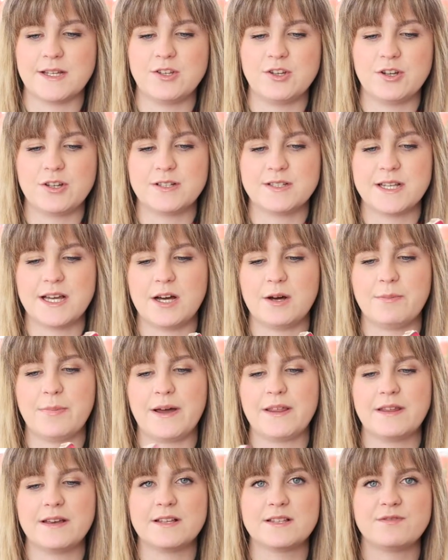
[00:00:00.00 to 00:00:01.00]
it, and you can tell
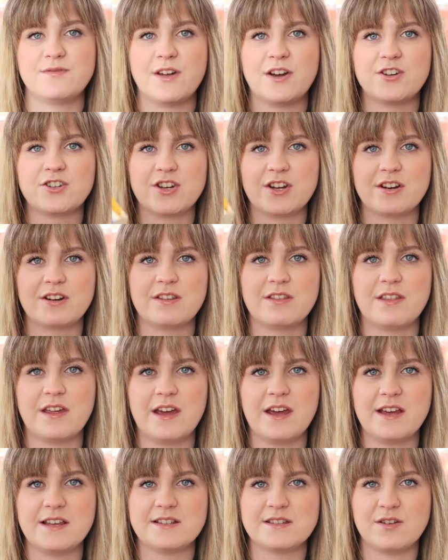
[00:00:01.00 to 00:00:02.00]
by this version
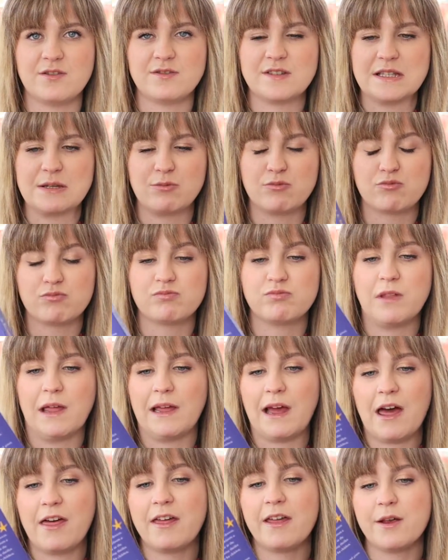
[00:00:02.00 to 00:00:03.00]
that it's obviously,
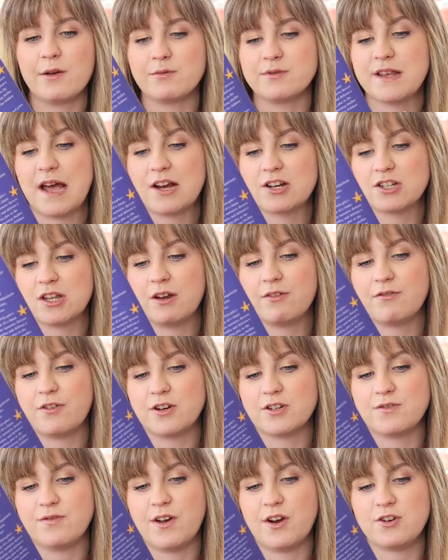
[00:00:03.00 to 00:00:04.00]
like, I think it was actually the
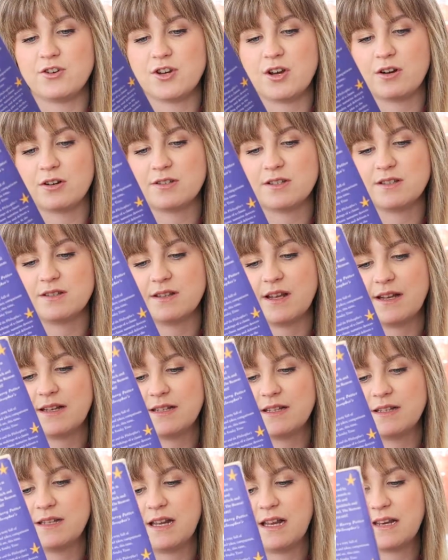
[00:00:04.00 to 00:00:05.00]
first version because it's
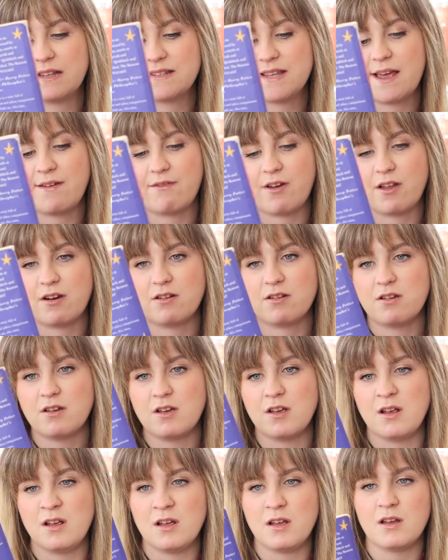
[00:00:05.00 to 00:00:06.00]

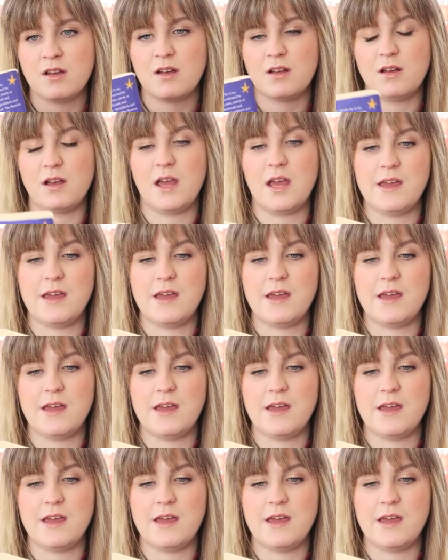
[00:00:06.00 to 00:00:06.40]
1987.